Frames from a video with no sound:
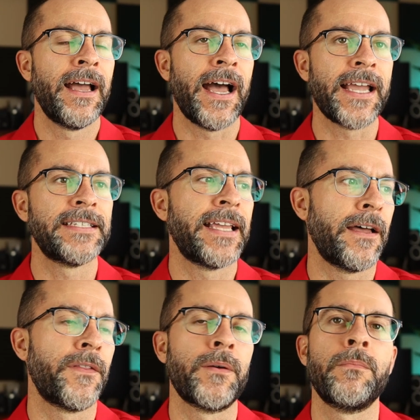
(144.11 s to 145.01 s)
I
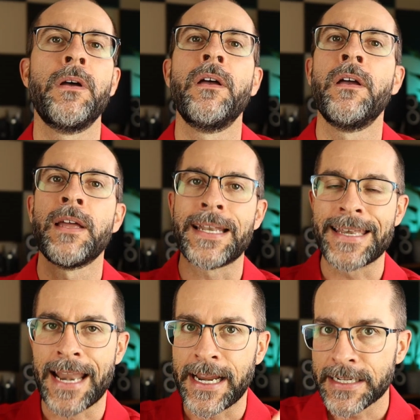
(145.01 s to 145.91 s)
tell them
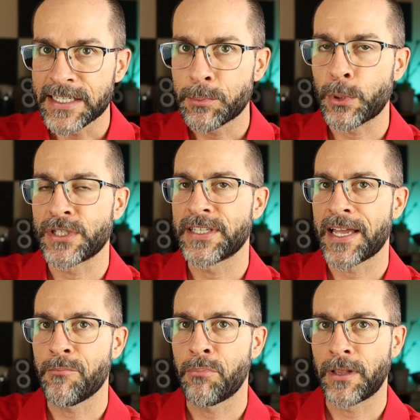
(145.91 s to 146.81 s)

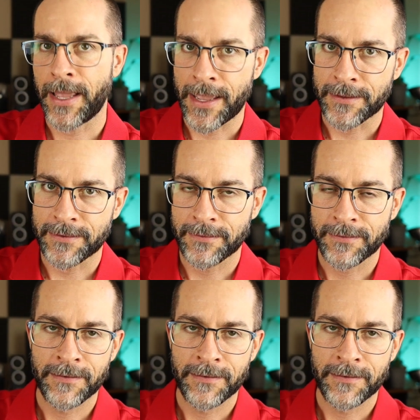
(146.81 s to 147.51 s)
90% plant